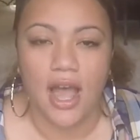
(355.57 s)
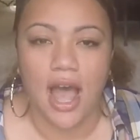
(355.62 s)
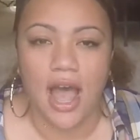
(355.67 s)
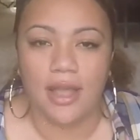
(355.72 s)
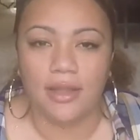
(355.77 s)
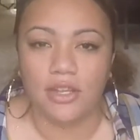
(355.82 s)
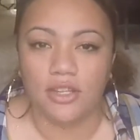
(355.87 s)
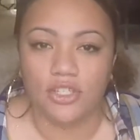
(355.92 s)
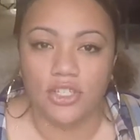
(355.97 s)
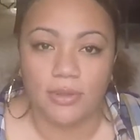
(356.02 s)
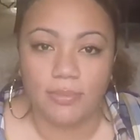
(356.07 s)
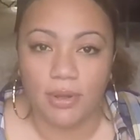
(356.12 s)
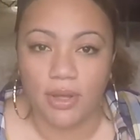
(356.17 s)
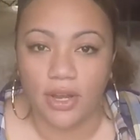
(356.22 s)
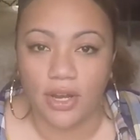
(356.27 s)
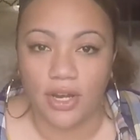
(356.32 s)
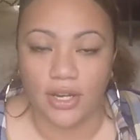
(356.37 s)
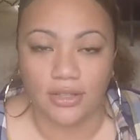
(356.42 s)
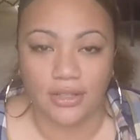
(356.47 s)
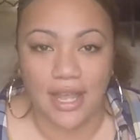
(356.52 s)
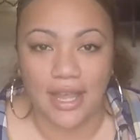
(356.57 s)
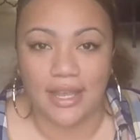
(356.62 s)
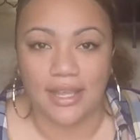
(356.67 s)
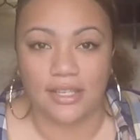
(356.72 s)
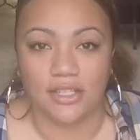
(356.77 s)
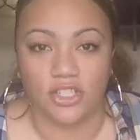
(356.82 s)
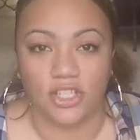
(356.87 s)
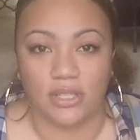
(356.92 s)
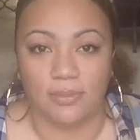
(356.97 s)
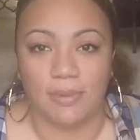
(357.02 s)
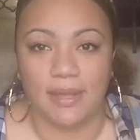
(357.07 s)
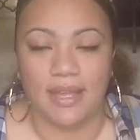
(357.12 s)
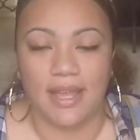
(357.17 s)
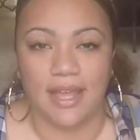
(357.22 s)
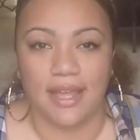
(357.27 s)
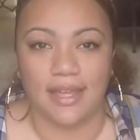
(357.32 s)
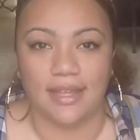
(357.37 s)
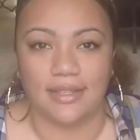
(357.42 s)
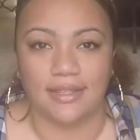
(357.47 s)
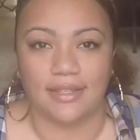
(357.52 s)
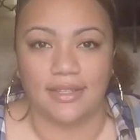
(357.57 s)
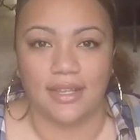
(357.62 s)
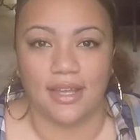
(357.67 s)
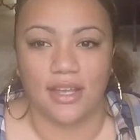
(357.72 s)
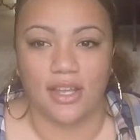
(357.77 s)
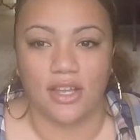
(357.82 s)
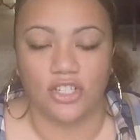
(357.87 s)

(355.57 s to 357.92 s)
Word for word: I usually put her in leggings just because